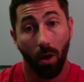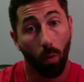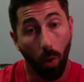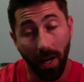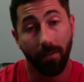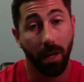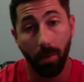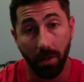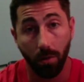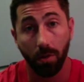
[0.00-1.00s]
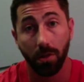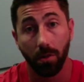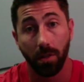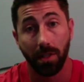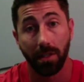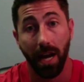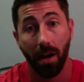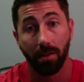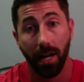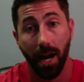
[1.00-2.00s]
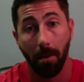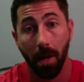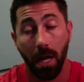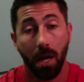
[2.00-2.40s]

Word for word: what have they been doing to you this entire time